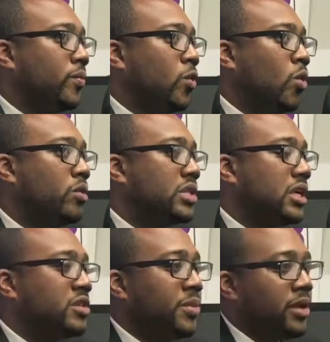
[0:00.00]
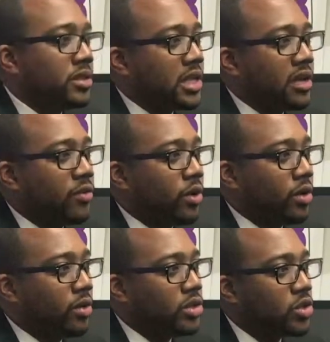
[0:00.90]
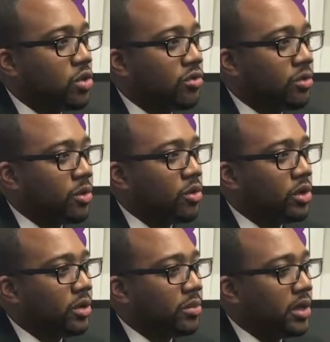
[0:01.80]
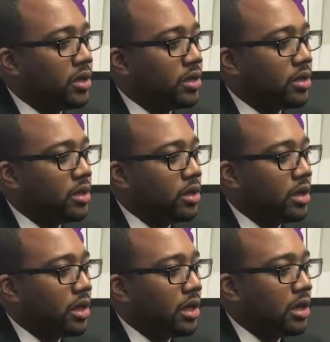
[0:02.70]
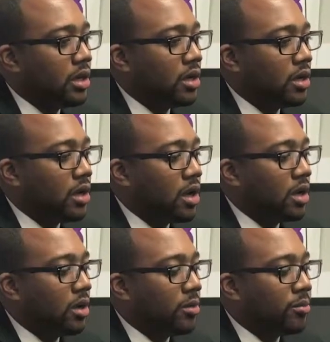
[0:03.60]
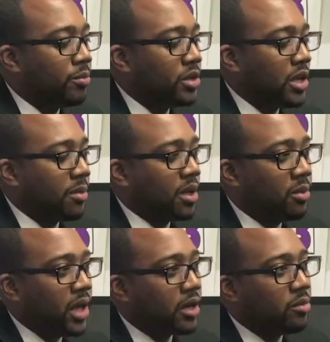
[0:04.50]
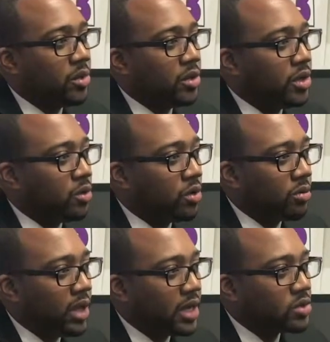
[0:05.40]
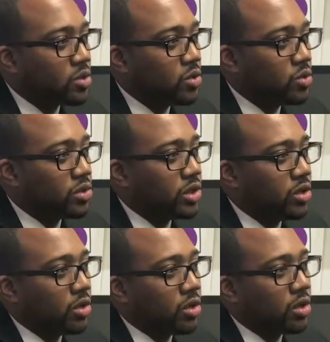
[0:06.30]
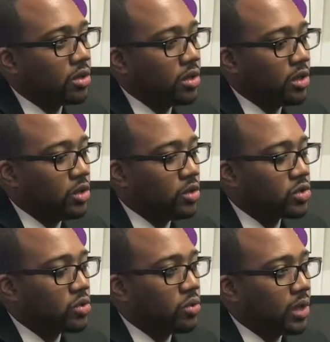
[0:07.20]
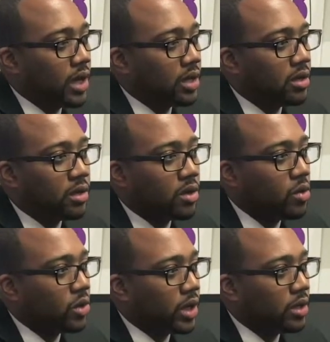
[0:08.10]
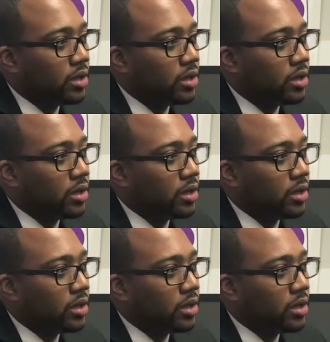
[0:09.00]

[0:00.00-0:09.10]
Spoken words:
was that experience like for you? Just from growing up in a predominantly black community, going to black schools, then you go to, you know, a school like Colgate.